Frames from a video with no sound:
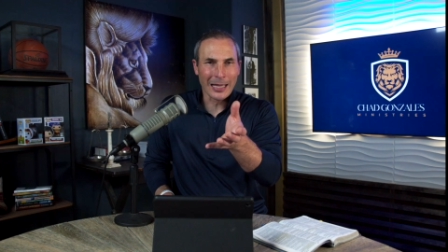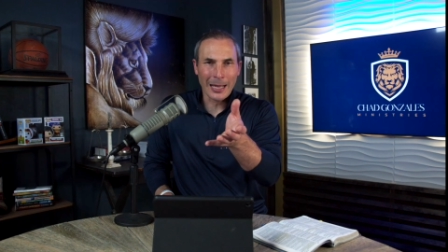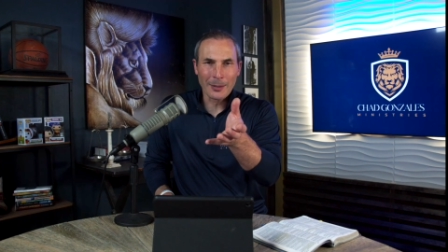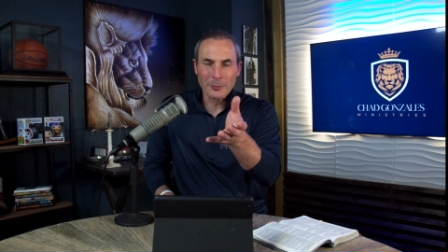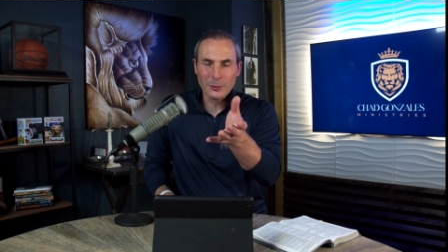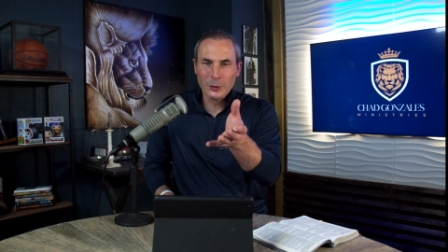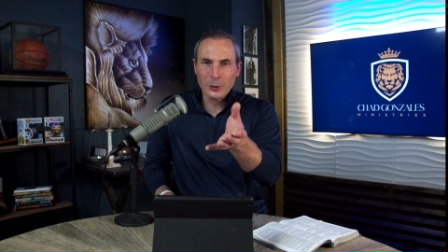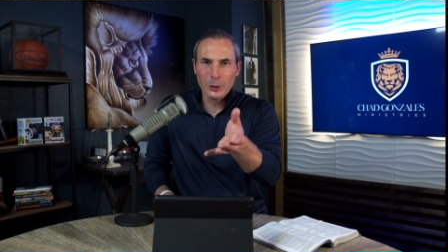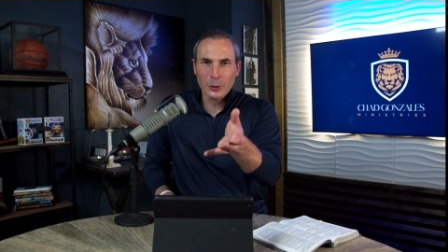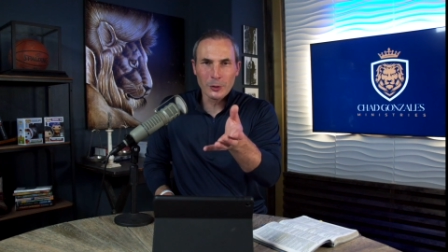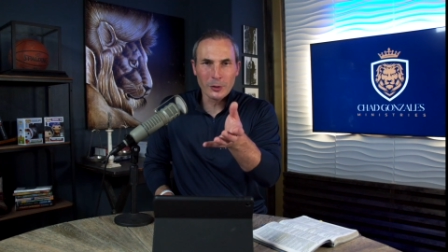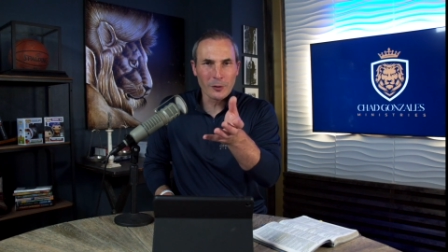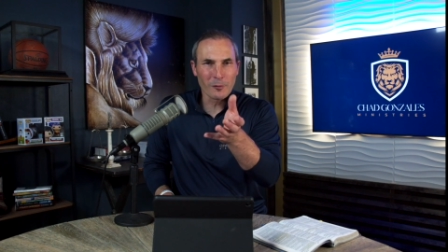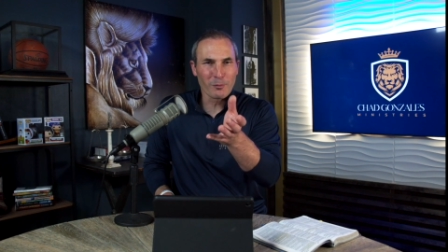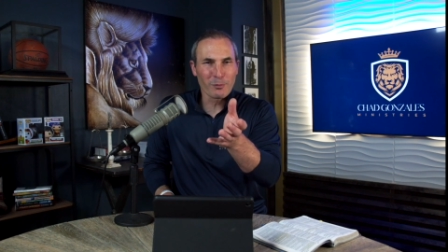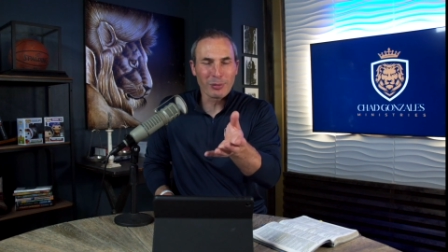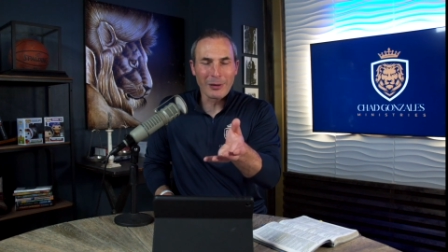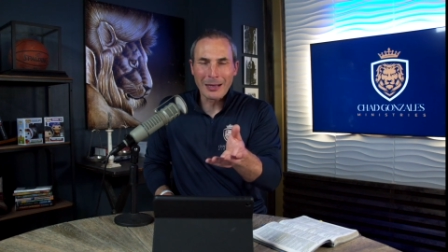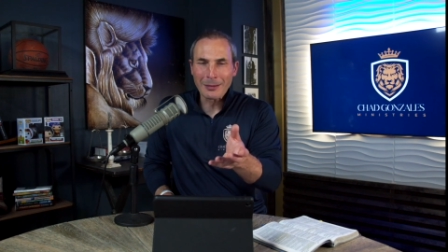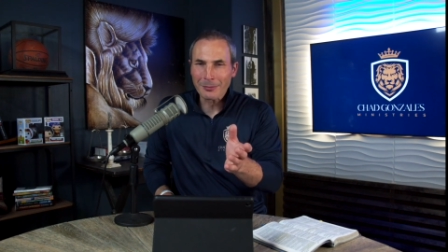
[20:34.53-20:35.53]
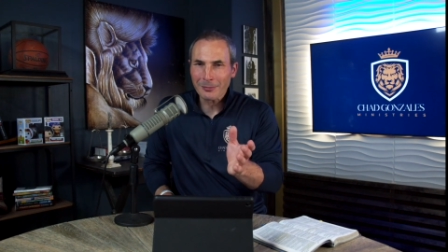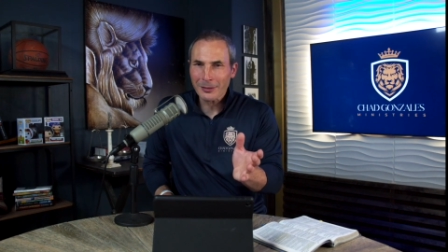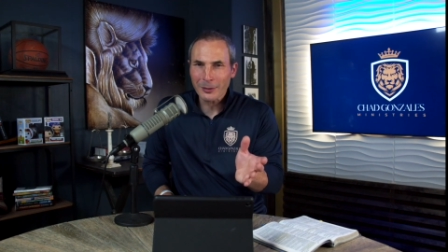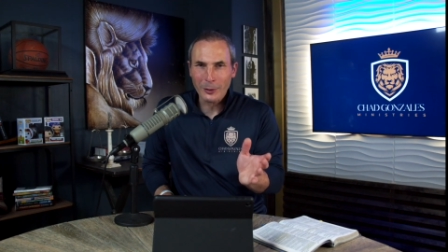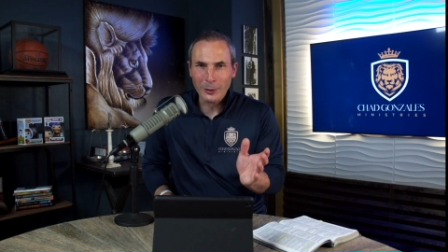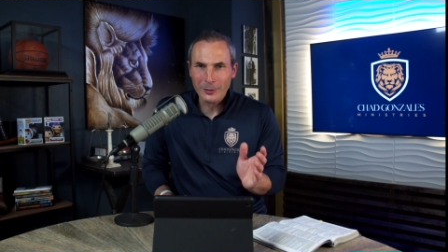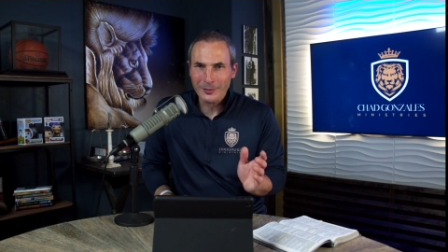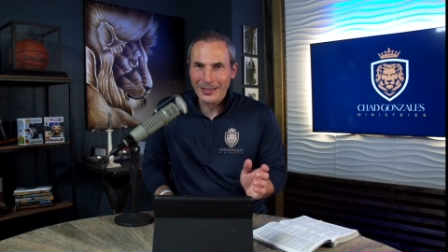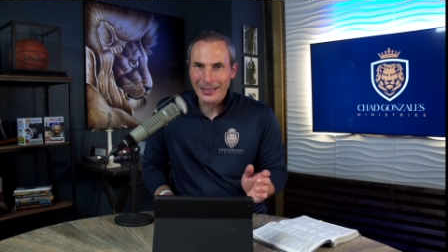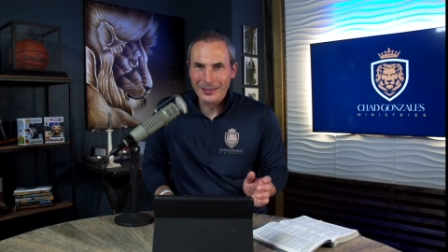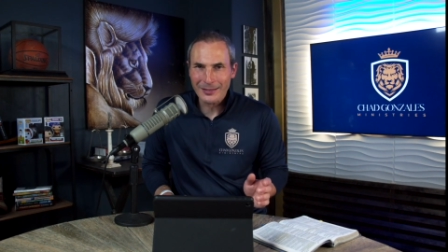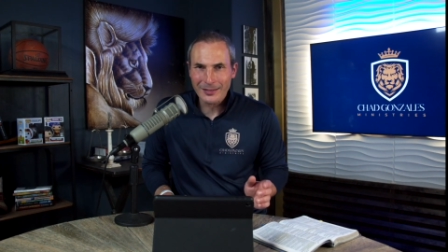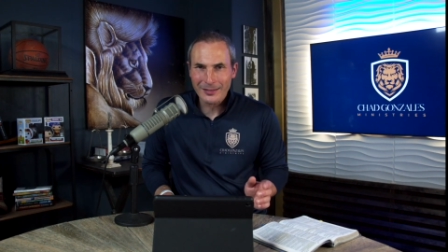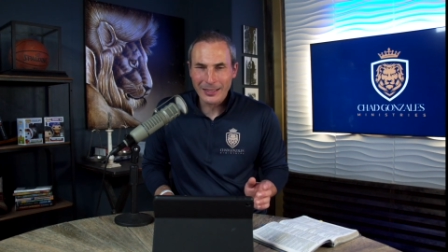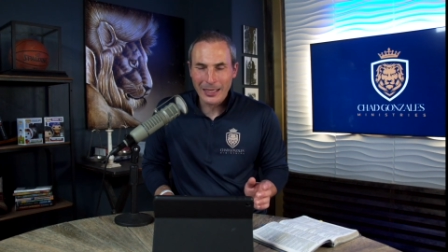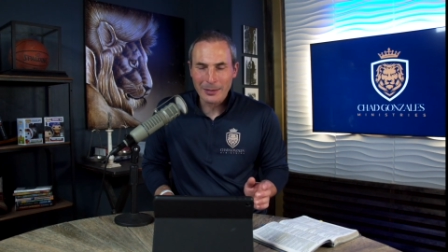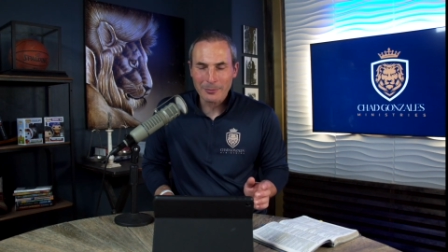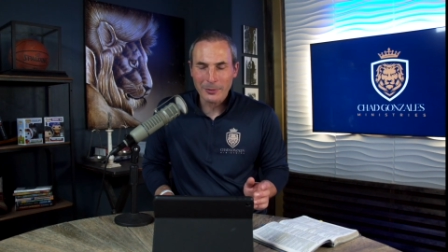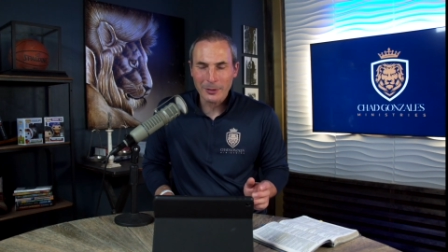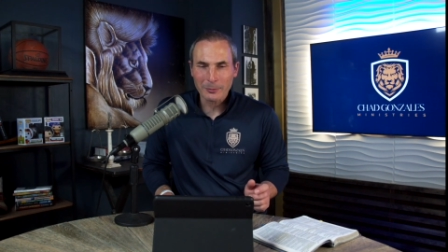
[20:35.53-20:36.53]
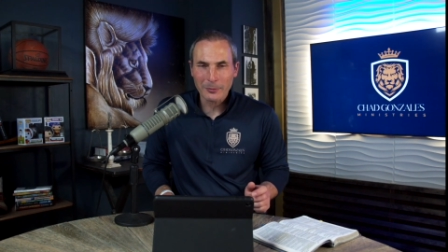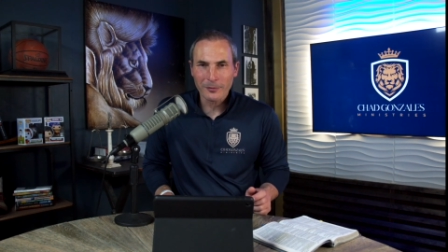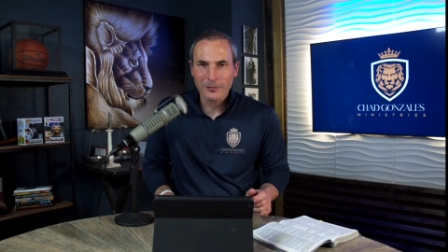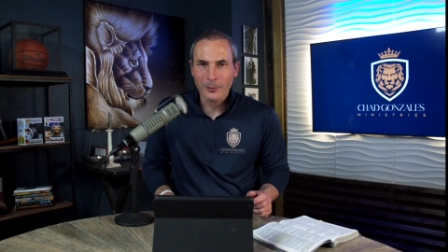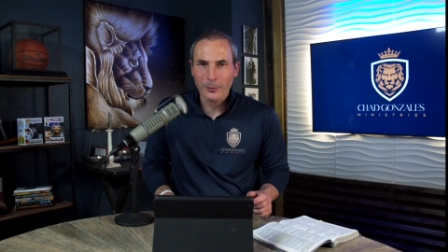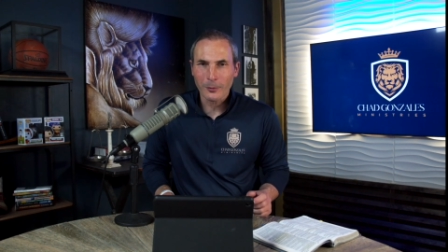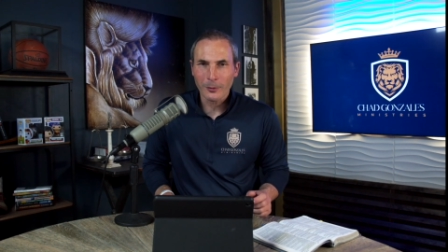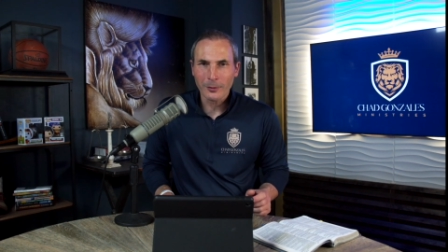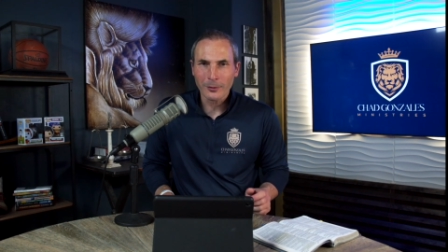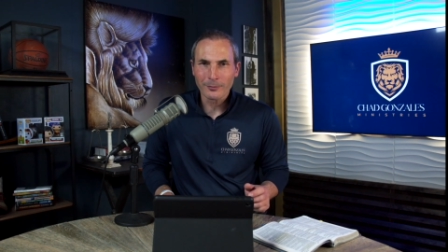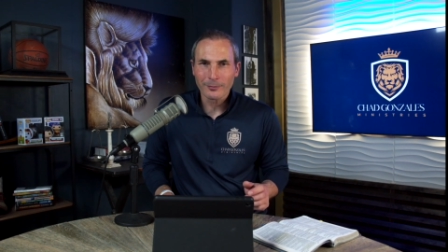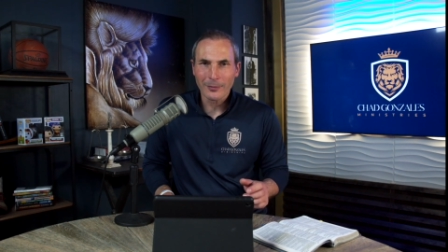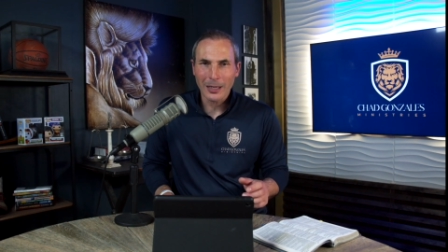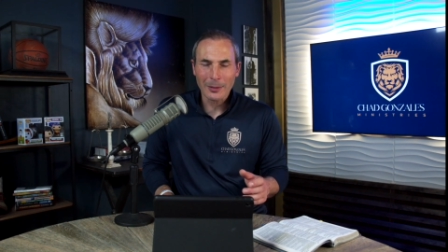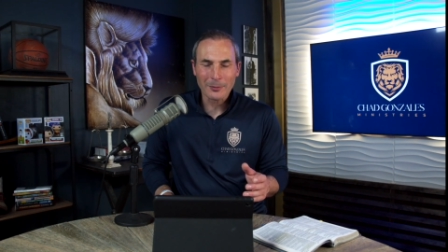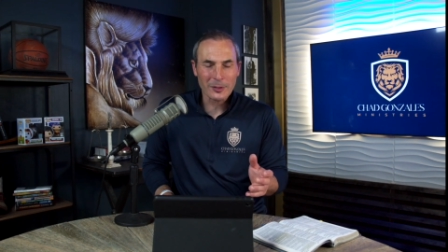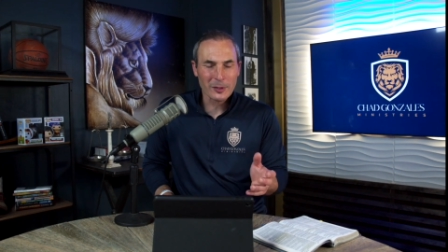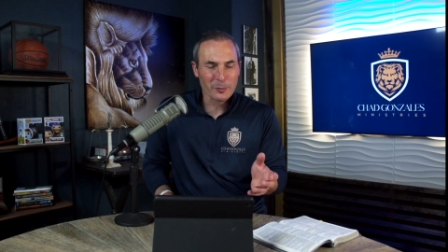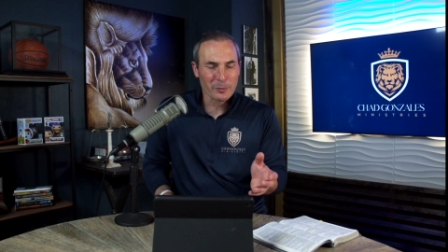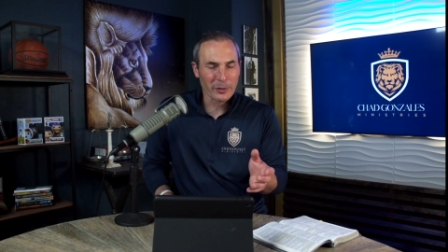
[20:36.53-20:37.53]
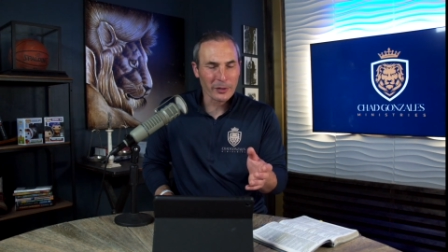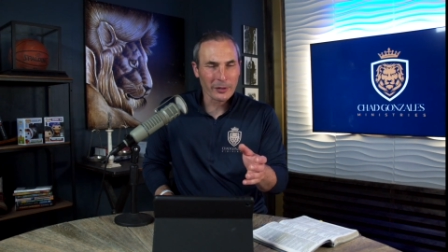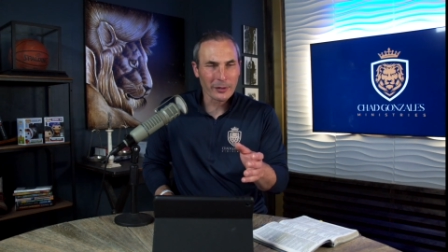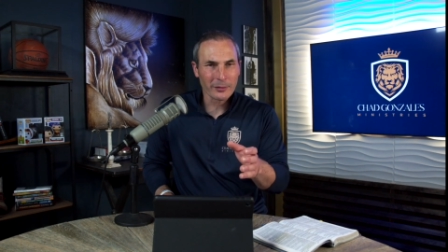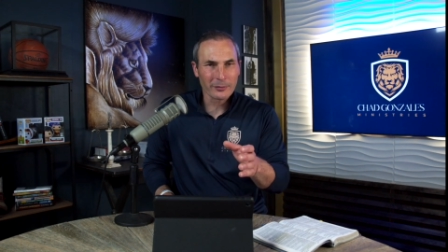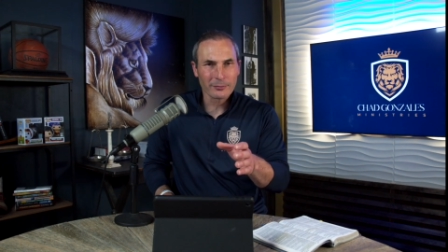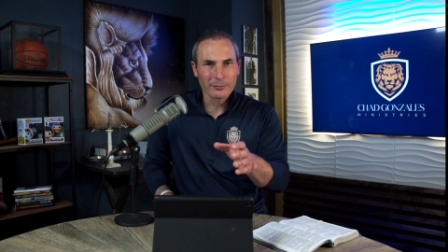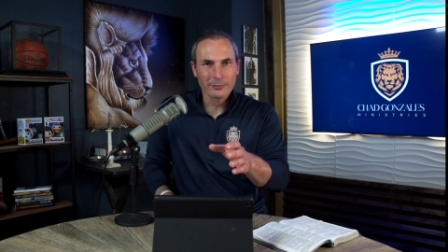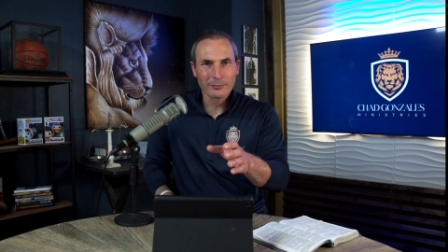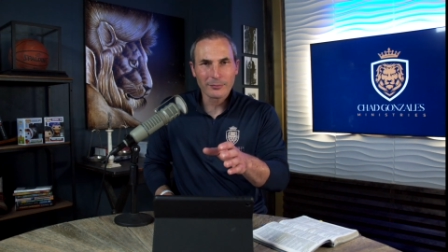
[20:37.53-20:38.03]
I'm sure you've probably heard that statement before. I'm a spirit.